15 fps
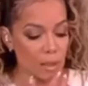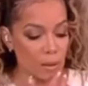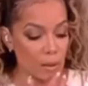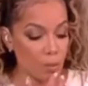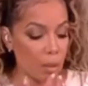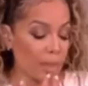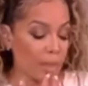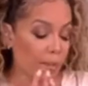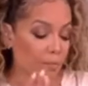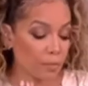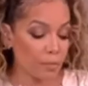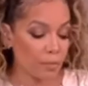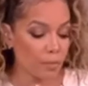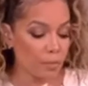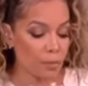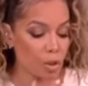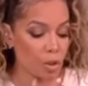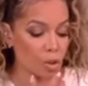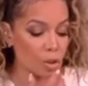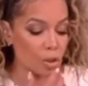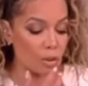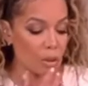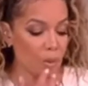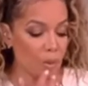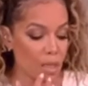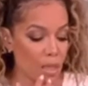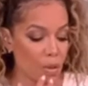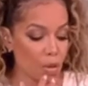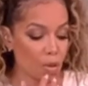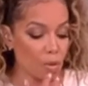
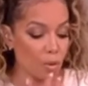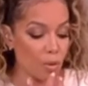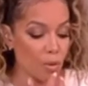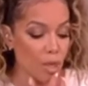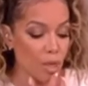The person shown says nothing.